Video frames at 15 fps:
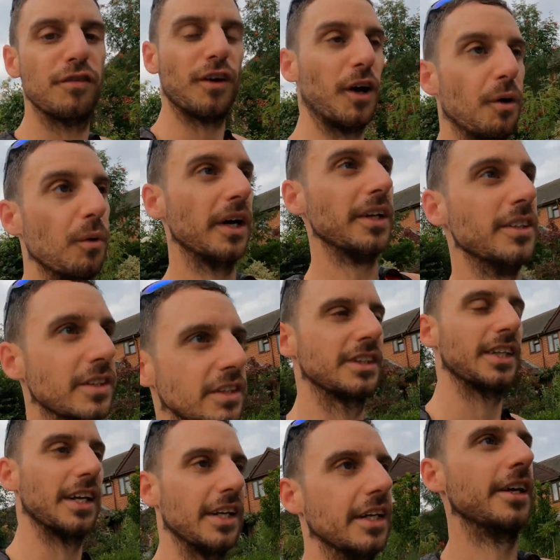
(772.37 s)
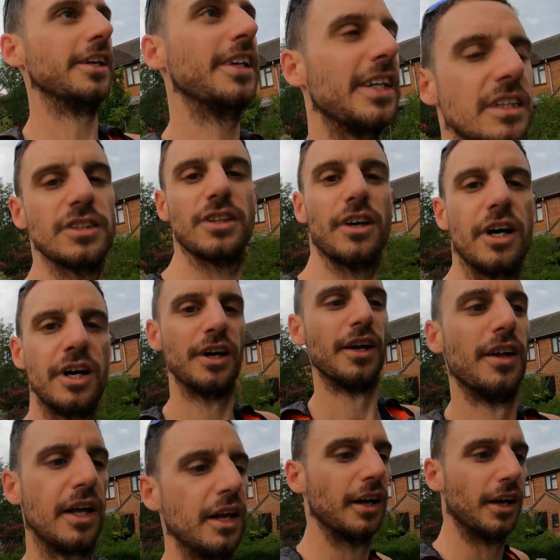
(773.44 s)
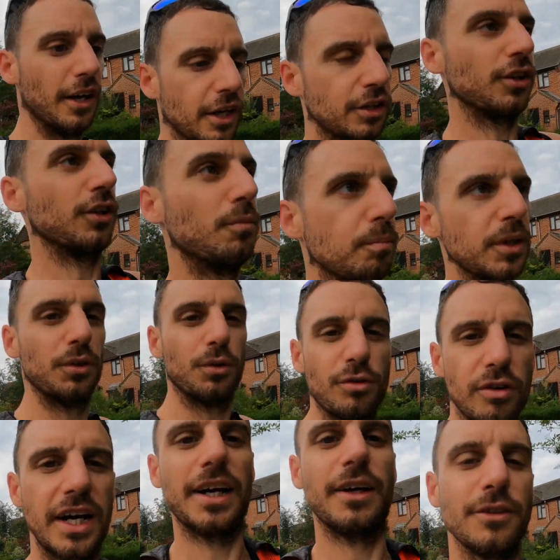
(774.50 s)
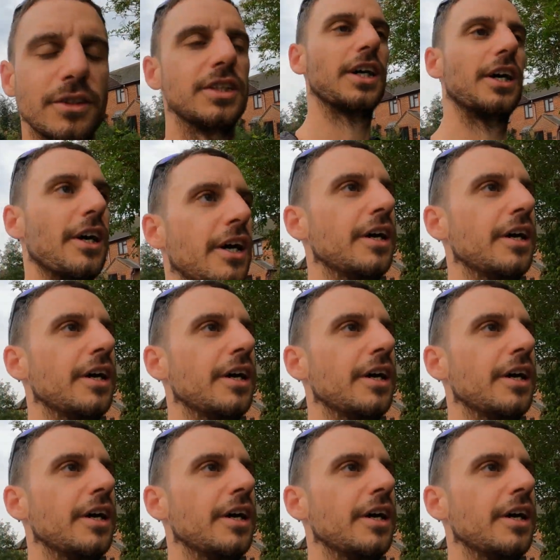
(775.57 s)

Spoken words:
Flight 1s, then these are a good middle ground.